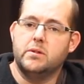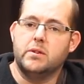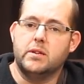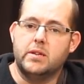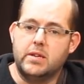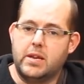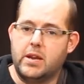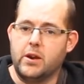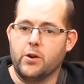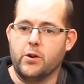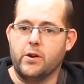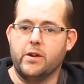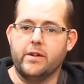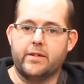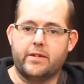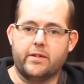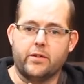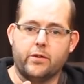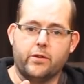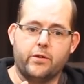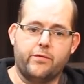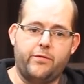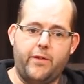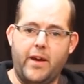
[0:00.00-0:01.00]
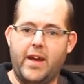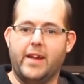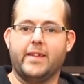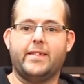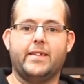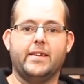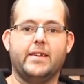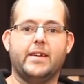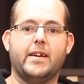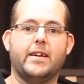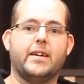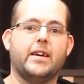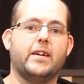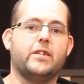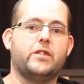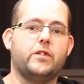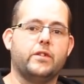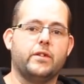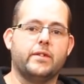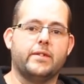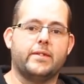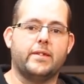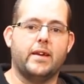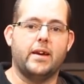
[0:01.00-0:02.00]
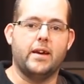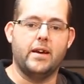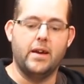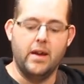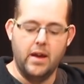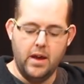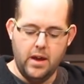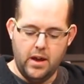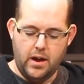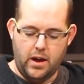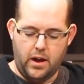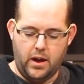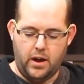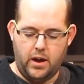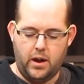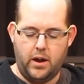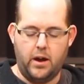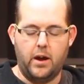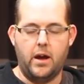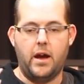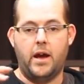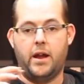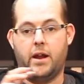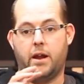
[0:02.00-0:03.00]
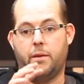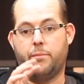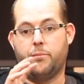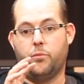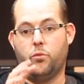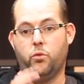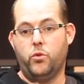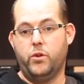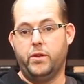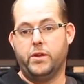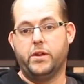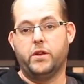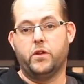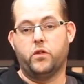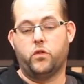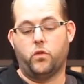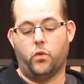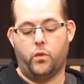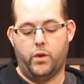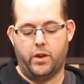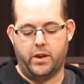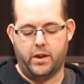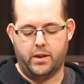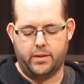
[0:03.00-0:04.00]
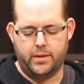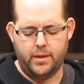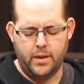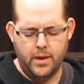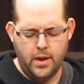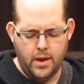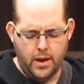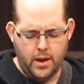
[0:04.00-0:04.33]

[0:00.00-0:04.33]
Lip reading: curious, or fancied, I guess you can say, and I'm really enjoying it.